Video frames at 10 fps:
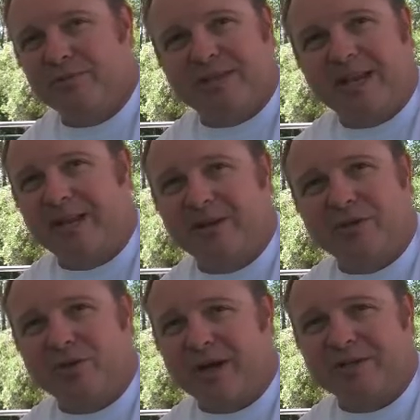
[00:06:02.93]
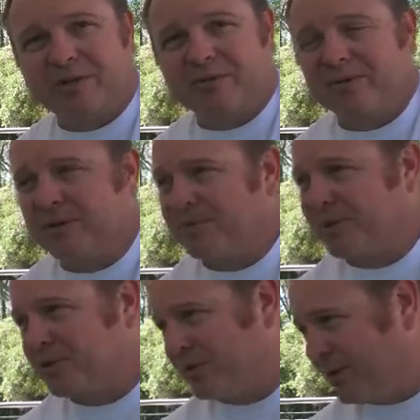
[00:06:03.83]
sanding on the dry surface.
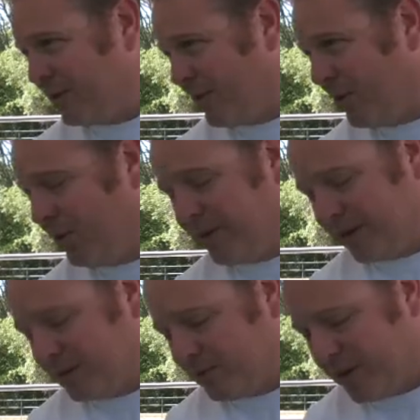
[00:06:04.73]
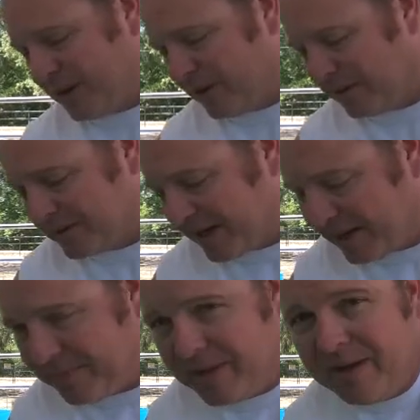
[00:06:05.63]
Make sure the whole thing is wet all the
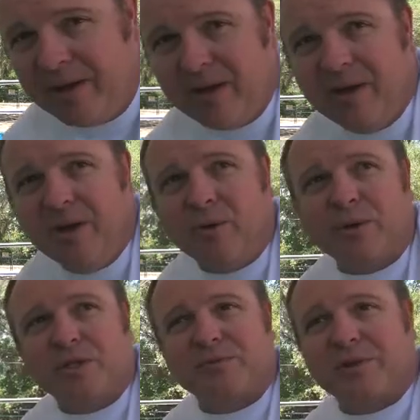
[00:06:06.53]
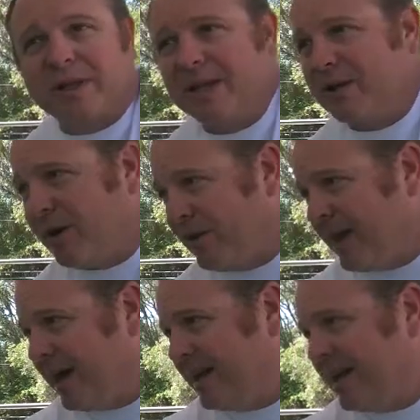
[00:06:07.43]
time. Once you've cleaned all
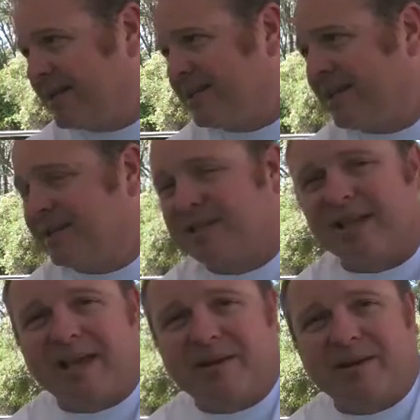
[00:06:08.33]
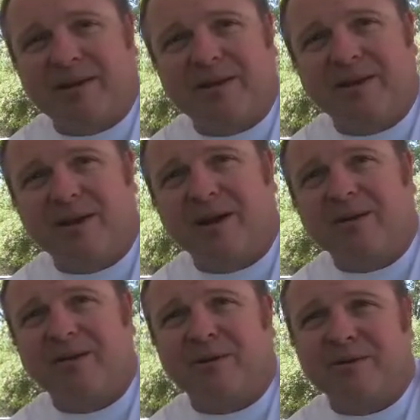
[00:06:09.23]
that excess sand
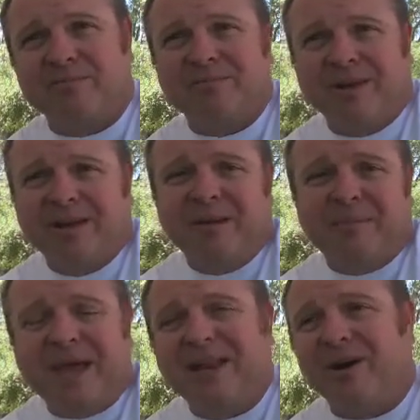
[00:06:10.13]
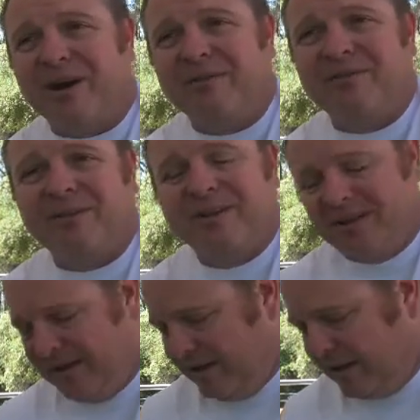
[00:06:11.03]
uh, or paint off
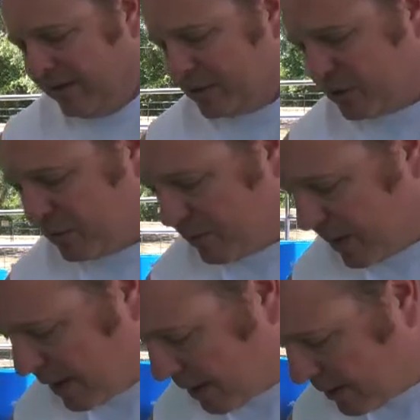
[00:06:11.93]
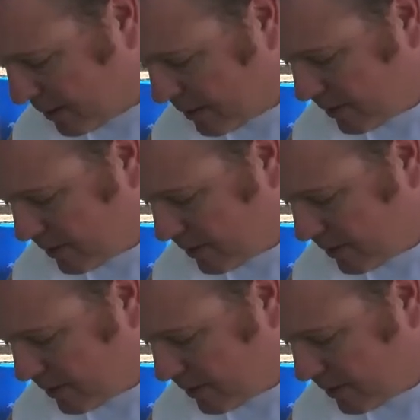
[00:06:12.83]
that you uh,